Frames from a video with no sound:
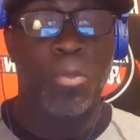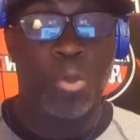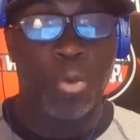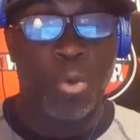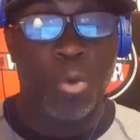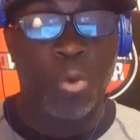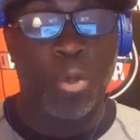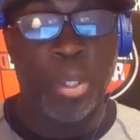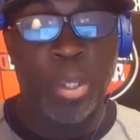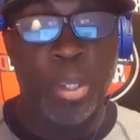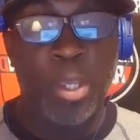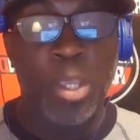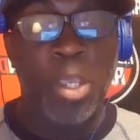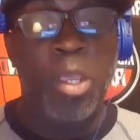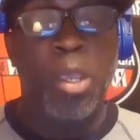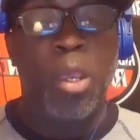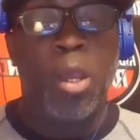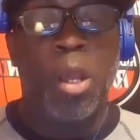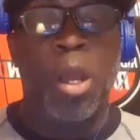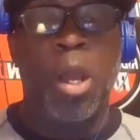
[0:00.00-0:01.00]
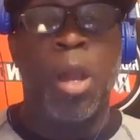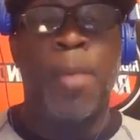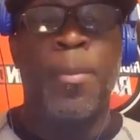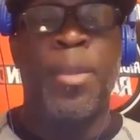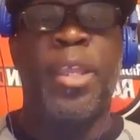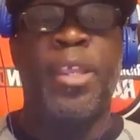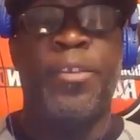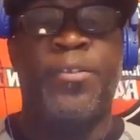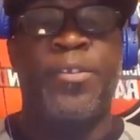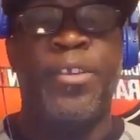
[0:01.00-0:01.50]
Okay. Um,
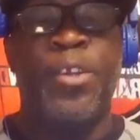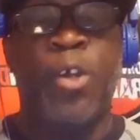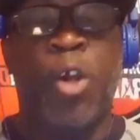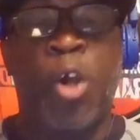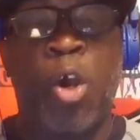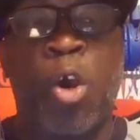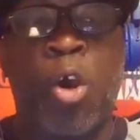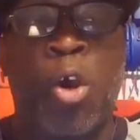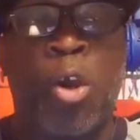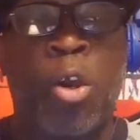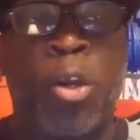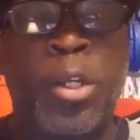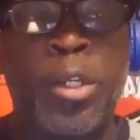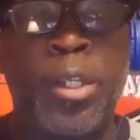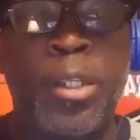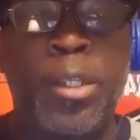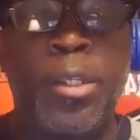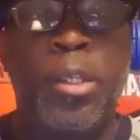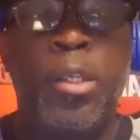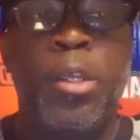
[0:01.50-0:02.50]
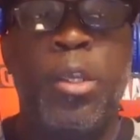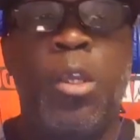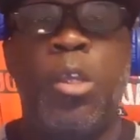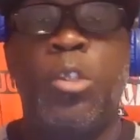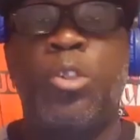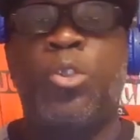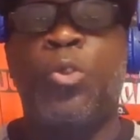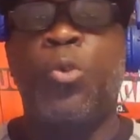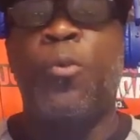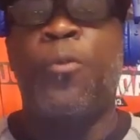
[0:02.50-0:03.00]
is it hard
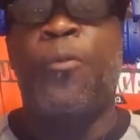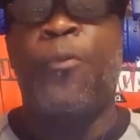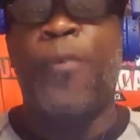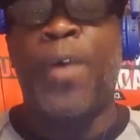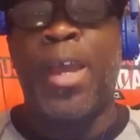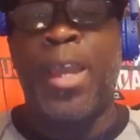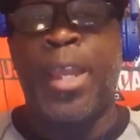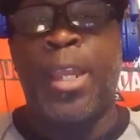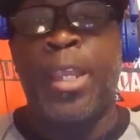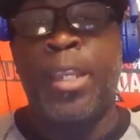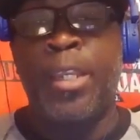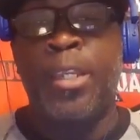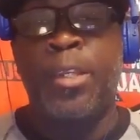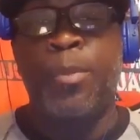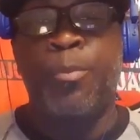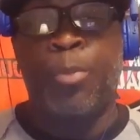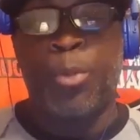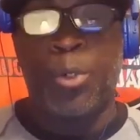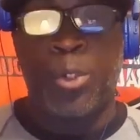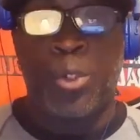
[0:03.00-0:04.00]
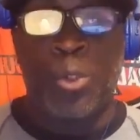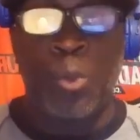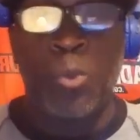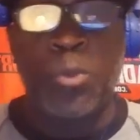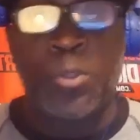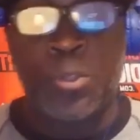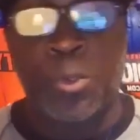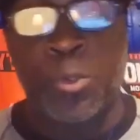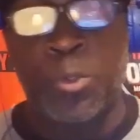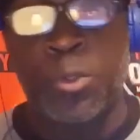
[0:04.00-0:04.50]
to find
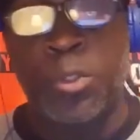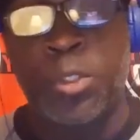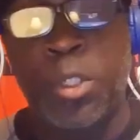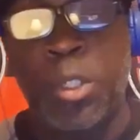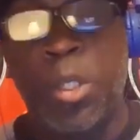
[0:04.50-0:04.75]
producers